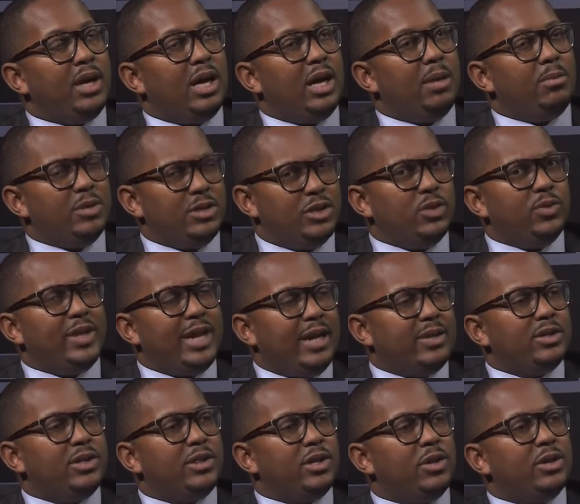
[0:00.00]
In
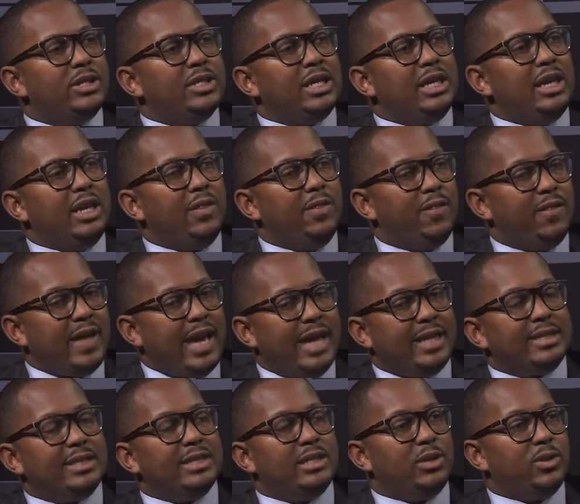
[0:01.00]
2013,
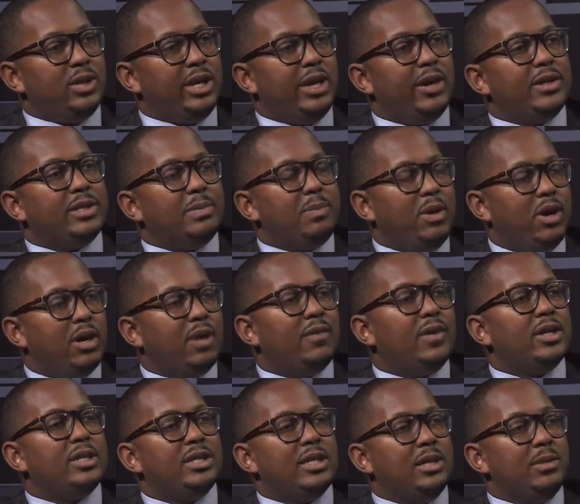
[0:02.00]
that's still here as a part
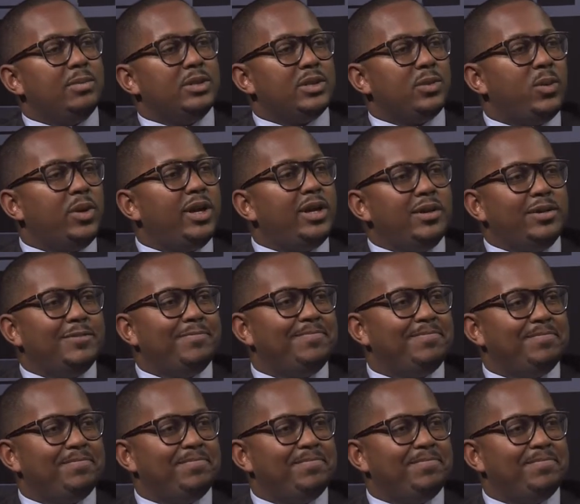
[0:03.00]
of our team as well.